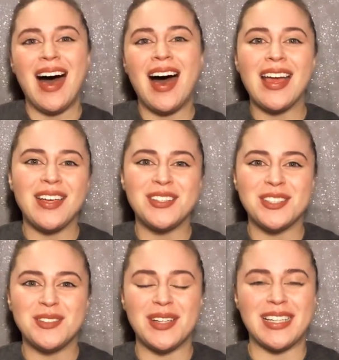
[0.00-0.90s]
Hi
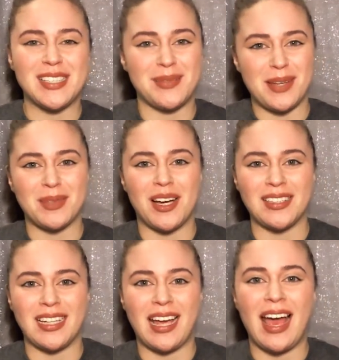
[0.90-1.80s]
YouTube, it's me,
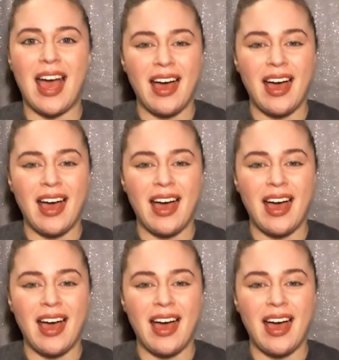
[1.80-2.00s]
Blondie.